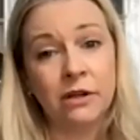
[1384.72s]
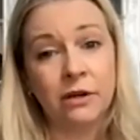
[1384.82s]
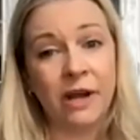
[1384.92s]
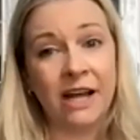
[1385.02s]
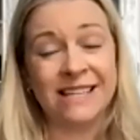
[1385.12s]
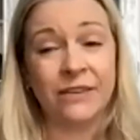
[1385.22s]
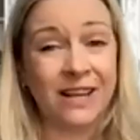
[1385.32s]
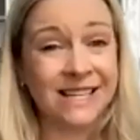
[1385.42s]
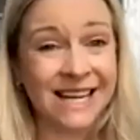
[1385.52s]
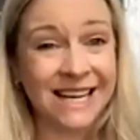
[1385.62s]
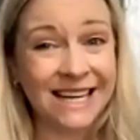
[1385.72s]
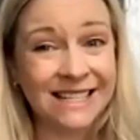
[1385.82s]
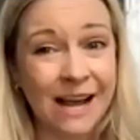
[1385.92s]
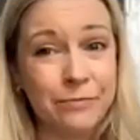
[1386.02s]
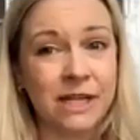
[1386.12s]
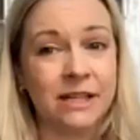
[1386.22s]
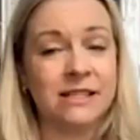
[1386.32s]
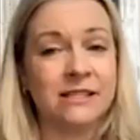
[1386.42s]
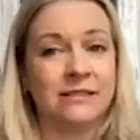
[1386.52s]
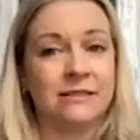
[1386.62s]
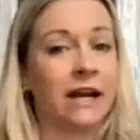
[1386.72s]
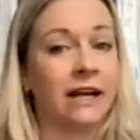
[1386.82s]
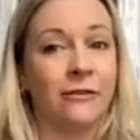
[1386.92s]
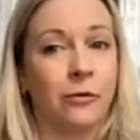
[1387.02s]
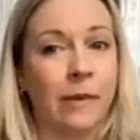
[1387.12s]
We had Dick Van Dyke tap dance. I didn't even.